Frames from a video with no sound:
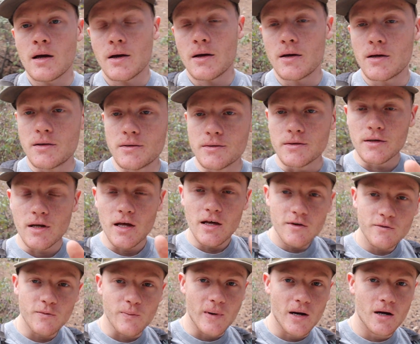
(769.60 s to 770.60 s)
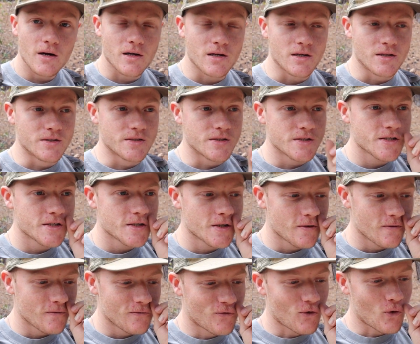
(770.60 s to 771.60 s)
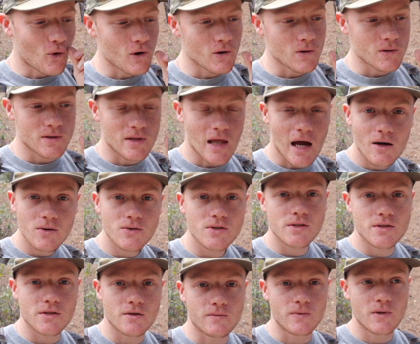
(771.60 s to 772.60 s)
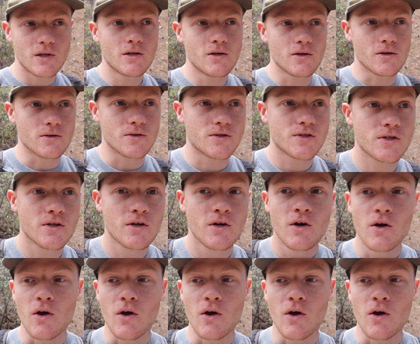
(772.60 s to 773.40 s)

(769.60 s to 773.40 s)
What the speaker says: And Native Americans, for thousands of years,